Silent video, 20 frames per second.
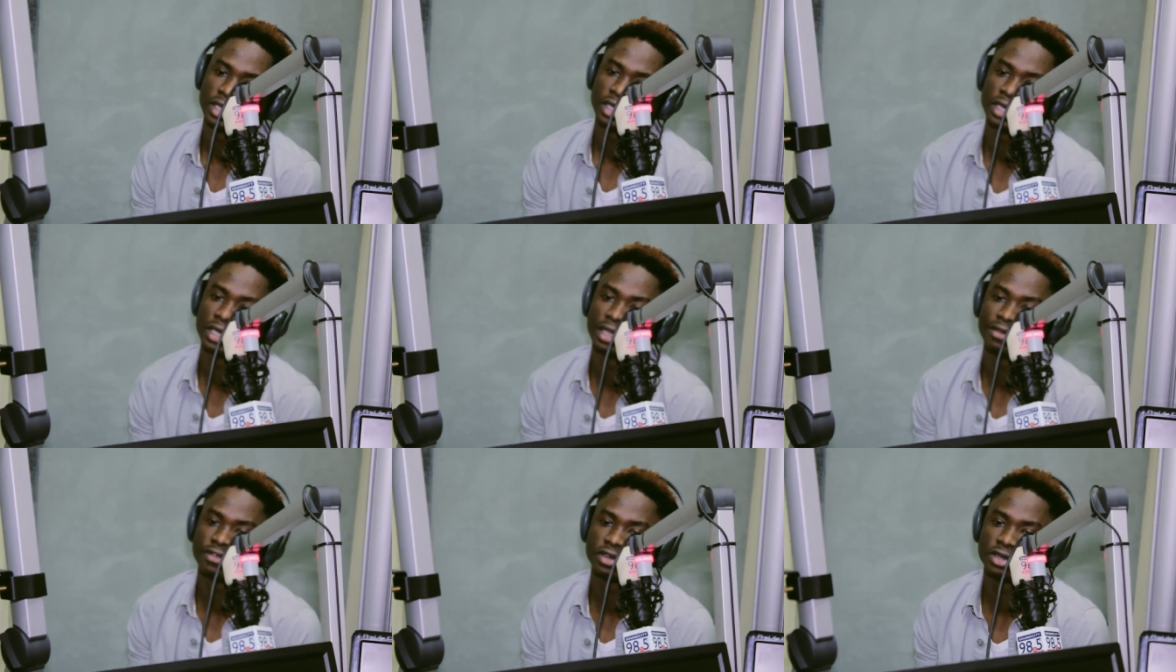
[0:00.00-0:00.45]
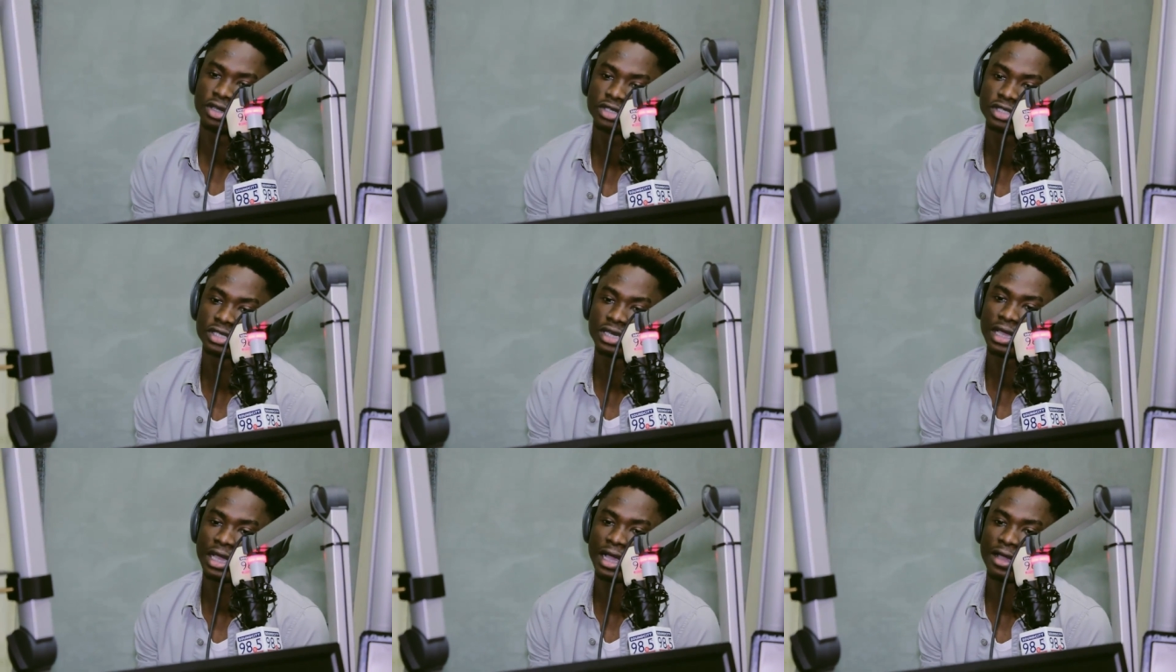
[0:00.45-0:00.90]
it
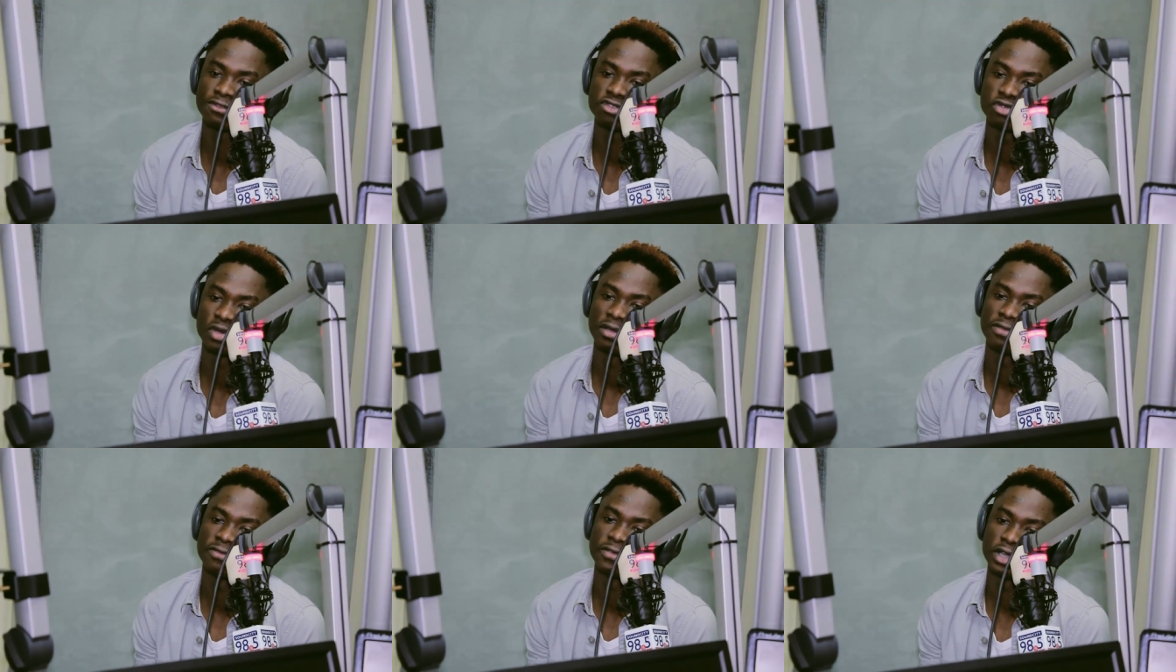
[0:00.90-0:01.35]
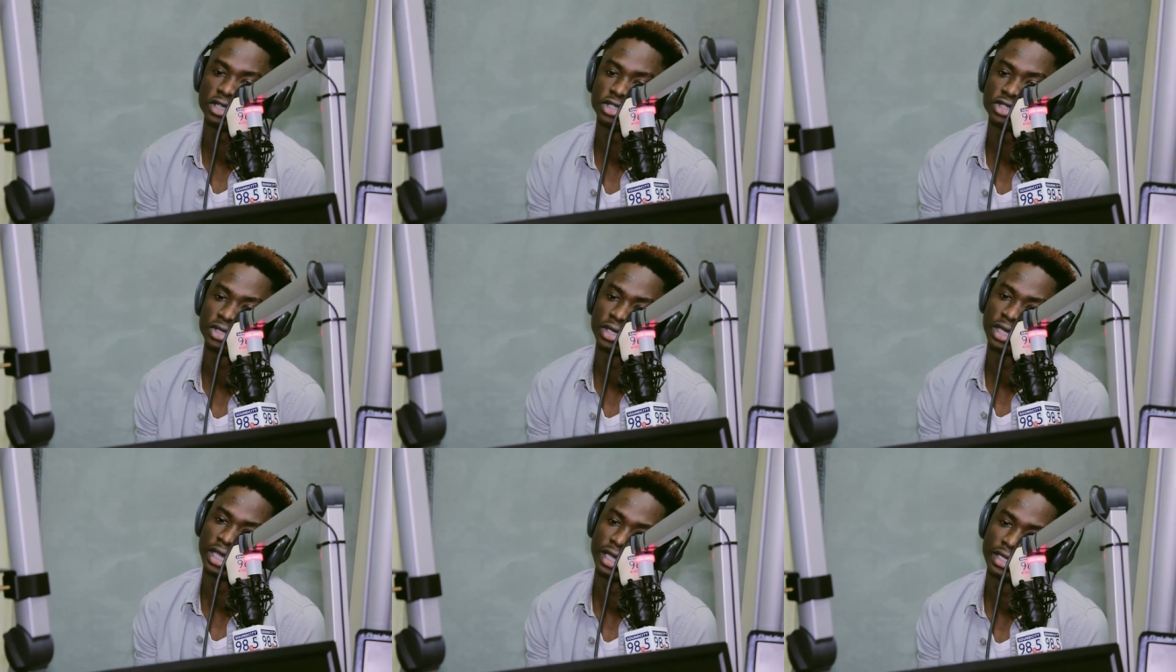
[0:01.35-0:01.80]
doesn't have to
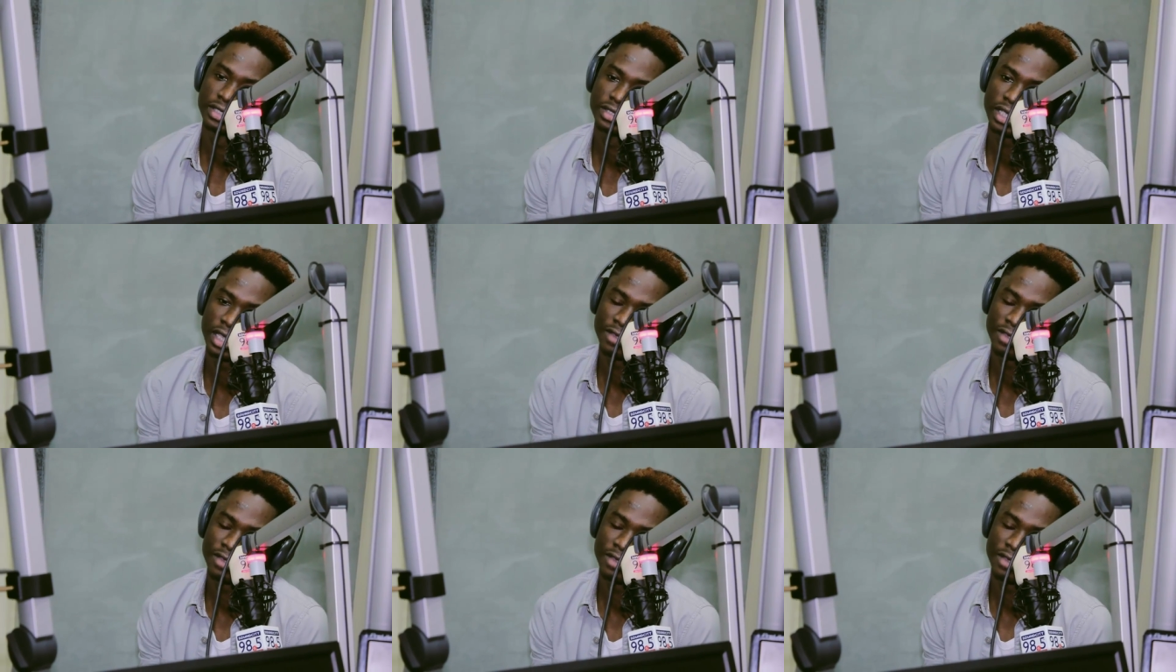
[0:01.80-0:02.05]
affect you guys.